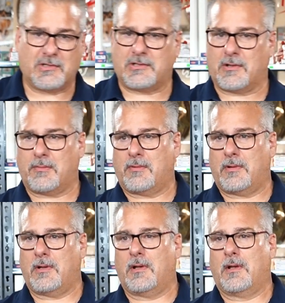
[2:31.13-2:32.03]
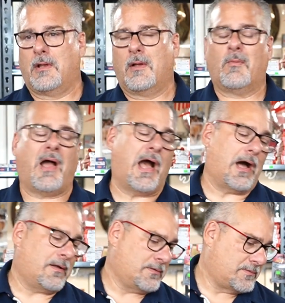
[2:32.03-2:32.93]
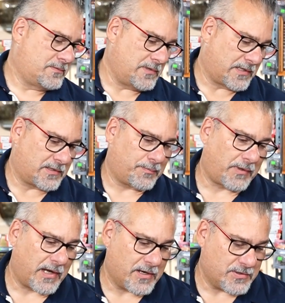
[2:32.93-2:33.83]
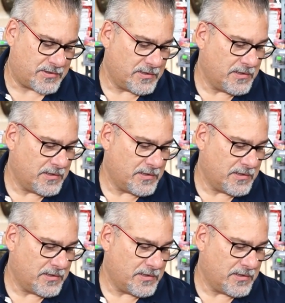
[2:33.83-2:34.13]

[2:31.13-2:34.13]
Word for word: Yeah, I know what the hell they were using them for. Well, if they're pliers.